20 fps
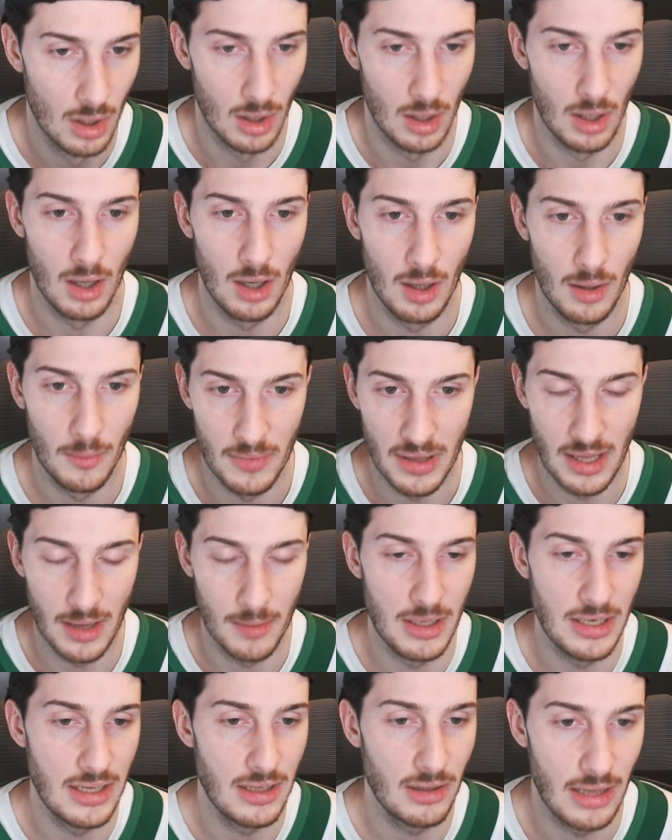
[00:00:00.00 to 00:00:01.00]
Um,
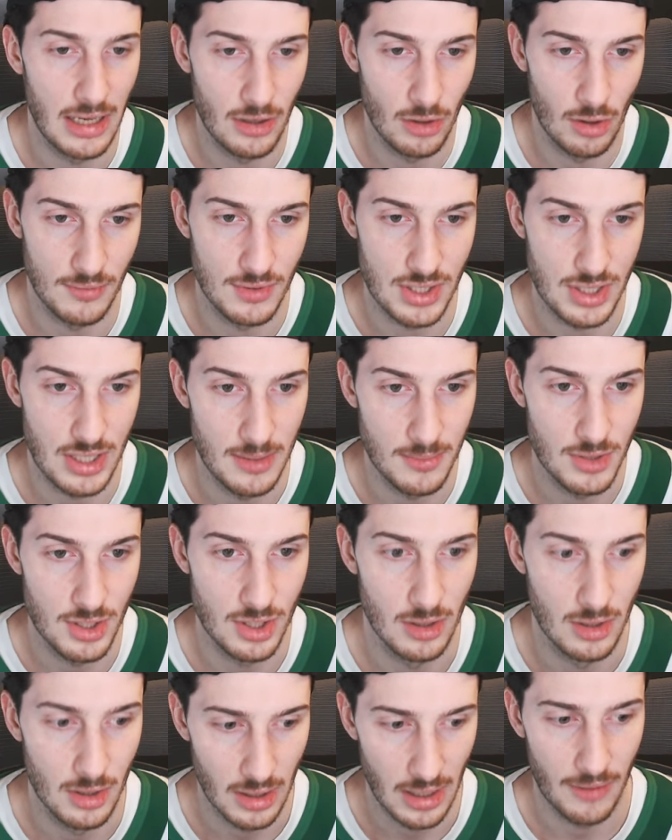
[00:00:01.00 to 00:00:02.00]
him and Nylander have seemed
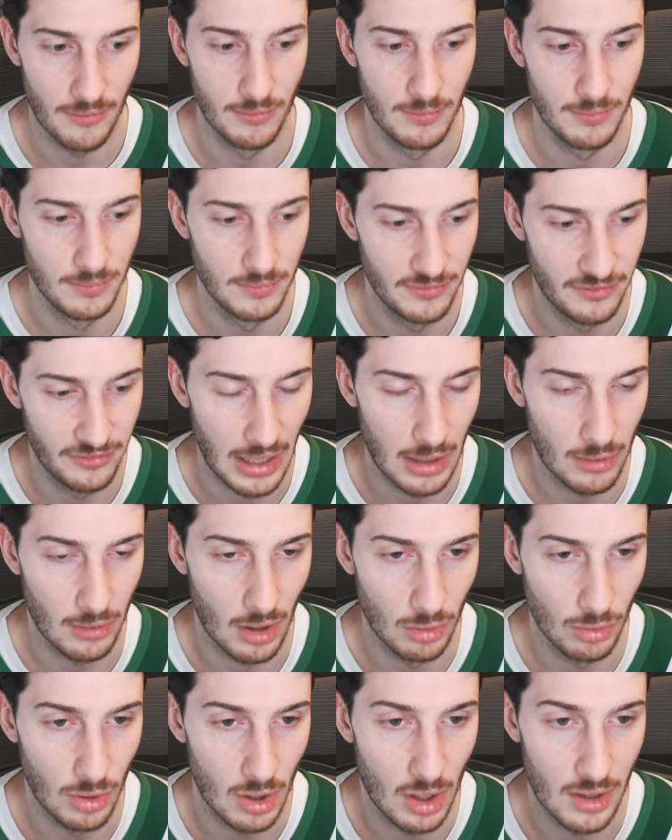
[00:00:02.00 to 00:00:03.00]
to have found
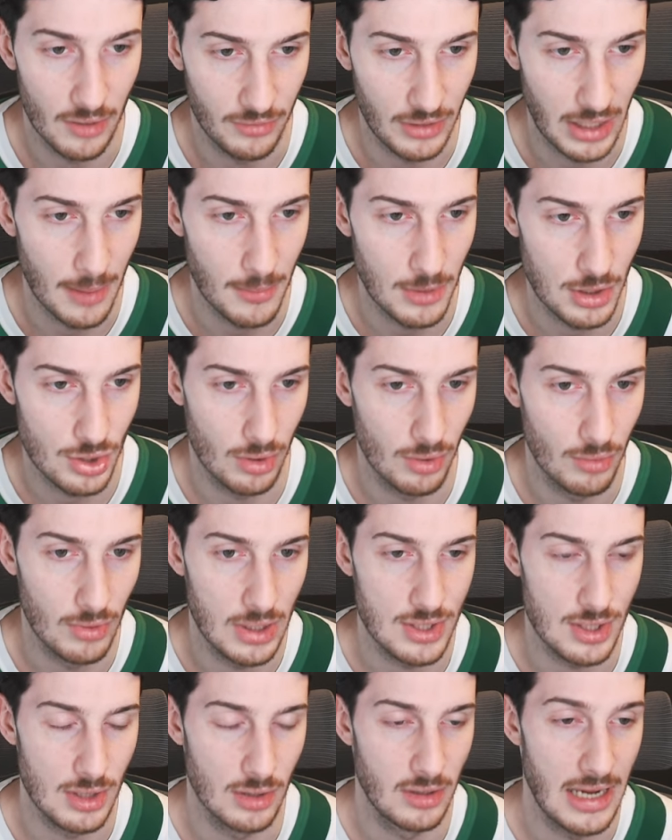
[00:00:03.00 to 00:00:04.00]
a lot of chemistry
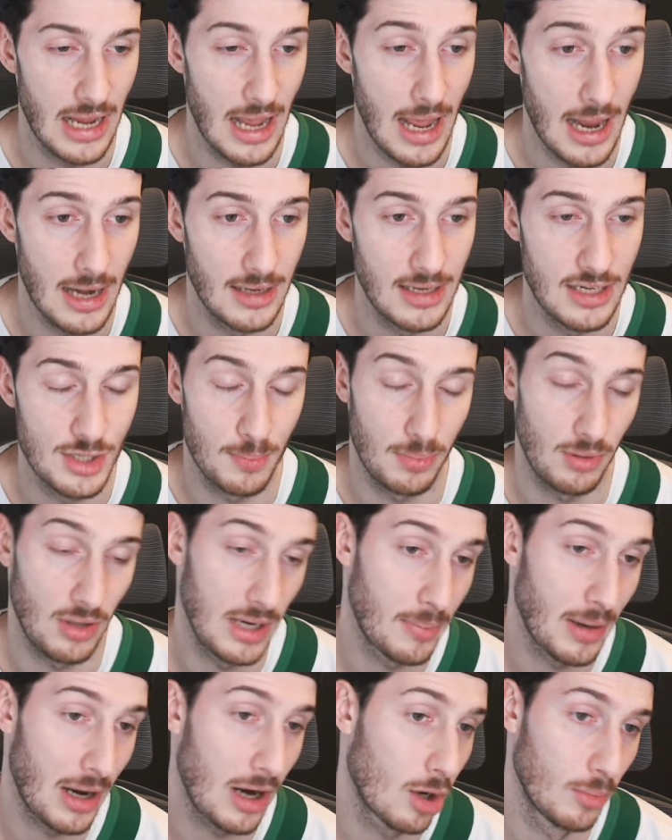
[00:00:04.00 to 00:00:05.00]
recently, and he's
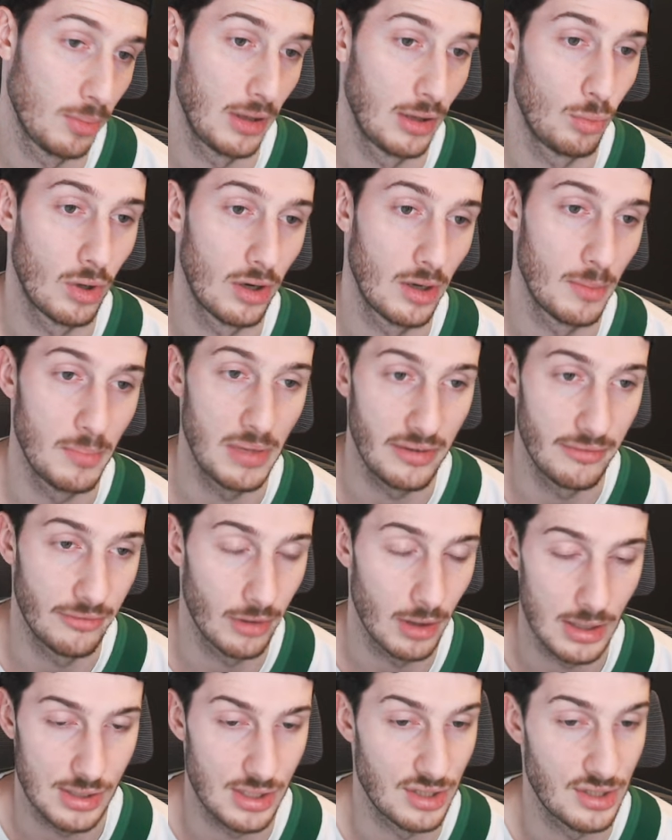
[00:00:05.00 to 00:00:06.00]
playing power play one and being
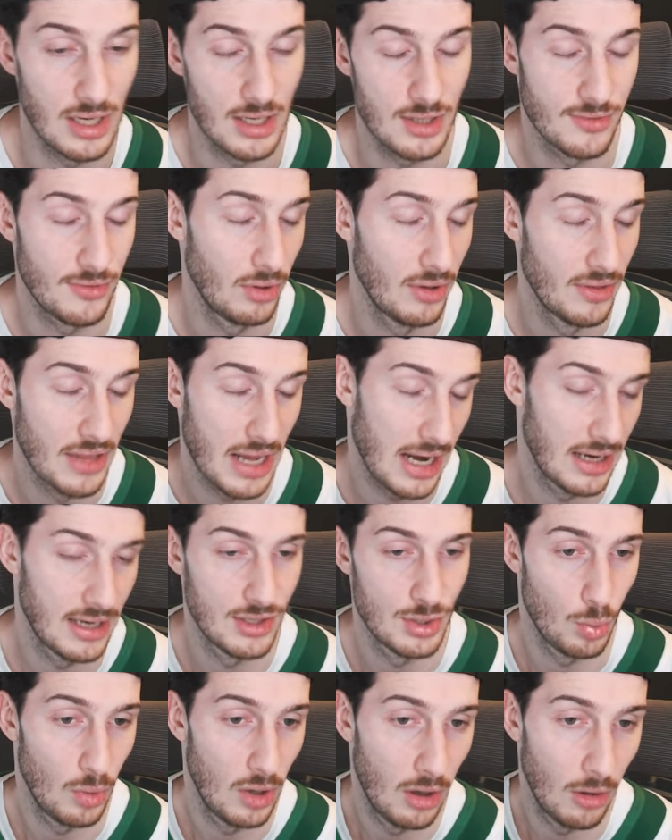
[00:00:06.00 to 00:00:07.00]
very successful in that
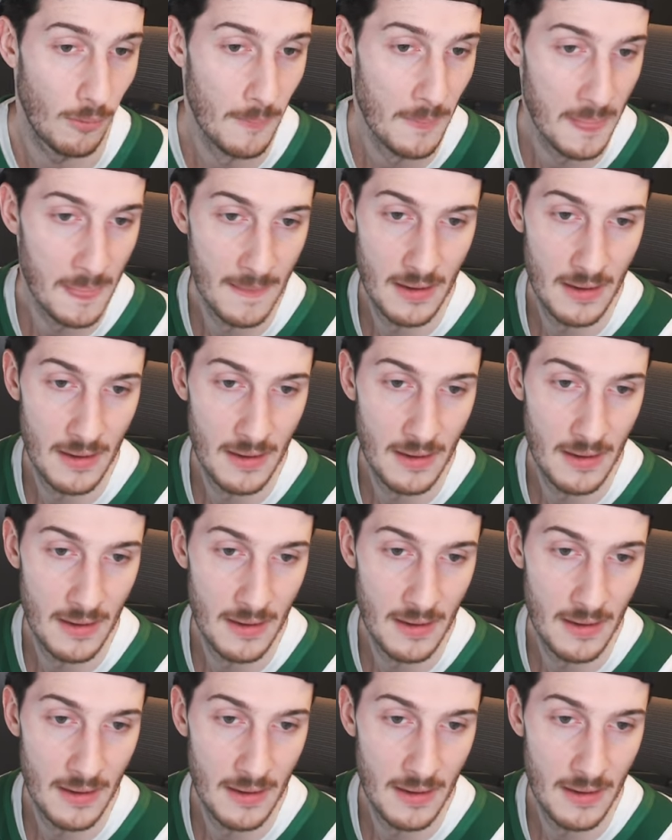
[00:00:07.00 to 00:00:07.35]
as well.